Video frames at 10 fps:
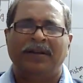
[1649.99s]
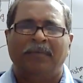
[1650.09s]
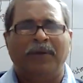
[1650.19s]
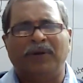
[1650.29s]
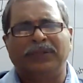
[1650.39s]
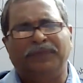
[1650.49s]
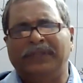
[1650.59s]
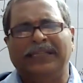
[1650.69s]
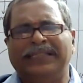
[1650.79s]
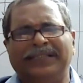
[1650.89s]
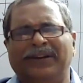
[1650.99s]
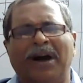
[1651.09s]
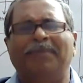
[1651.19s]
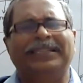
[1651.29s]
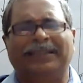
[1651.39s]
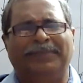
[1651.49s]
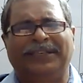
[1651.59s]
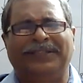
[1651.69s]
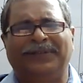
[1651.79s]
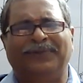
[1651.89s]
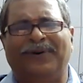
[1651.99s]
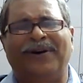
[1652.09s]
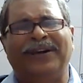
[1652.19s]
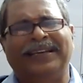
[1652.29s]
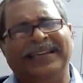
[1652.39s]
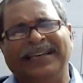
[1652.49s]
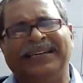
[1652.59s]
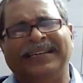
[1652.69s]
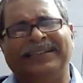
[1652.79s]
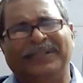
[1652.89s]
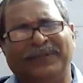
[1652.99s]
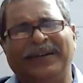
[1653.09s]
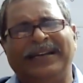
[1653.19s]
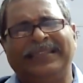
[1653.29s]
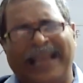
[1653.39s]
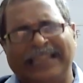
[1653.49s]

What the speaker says: Because physics is a common subject to all NEET students,